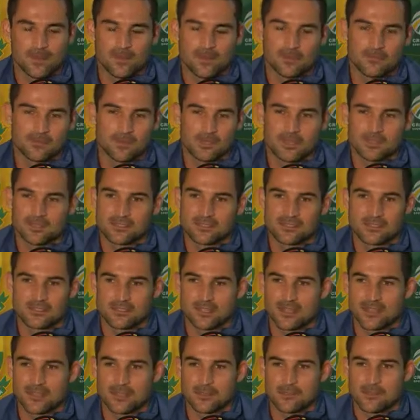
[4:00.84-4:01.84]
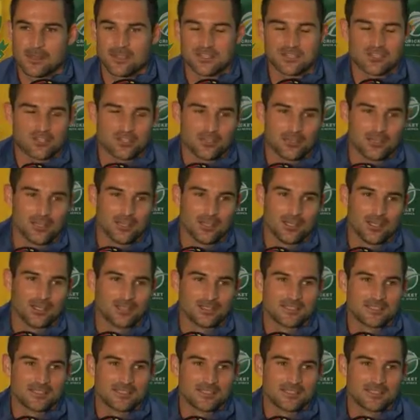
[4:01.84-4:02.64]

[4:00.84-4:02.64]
I mean, it's like I mentioned earlier,